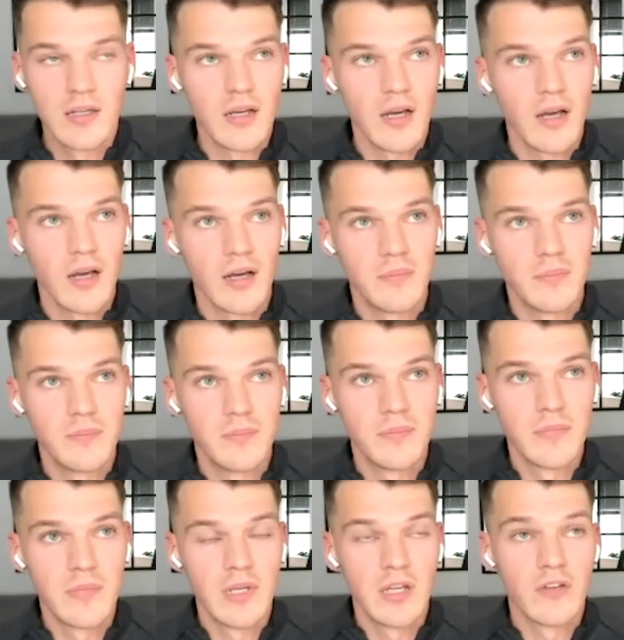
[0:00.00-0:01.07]

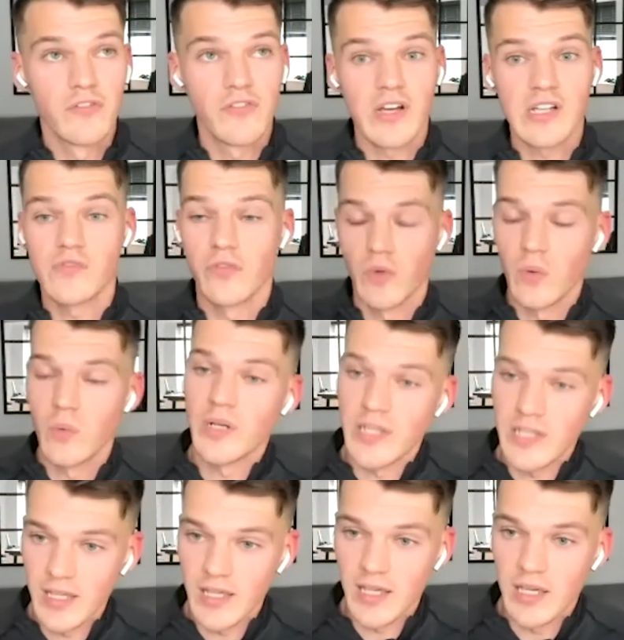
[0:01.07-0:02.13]
Fast forward a
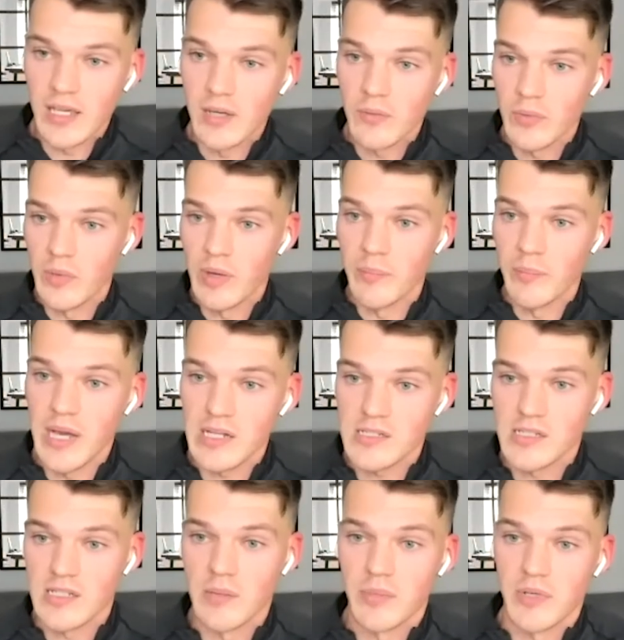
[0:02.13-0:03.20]
year, we went back
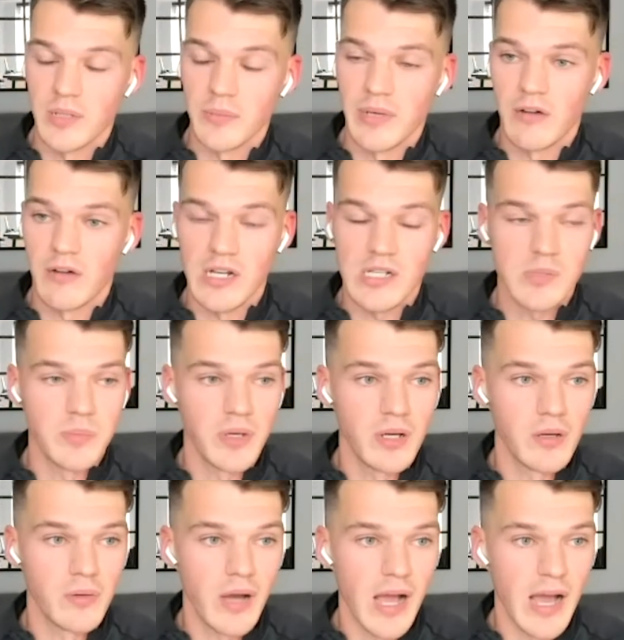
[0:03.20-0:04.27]
to that Body Power
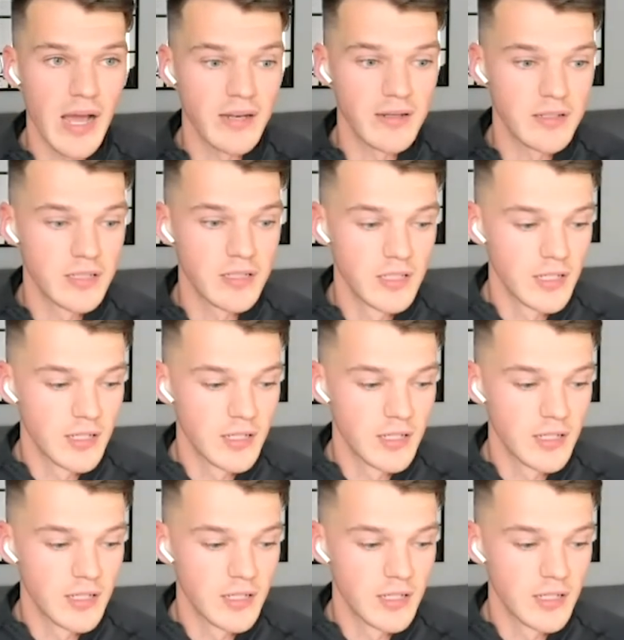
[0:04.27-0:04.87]
Expo, and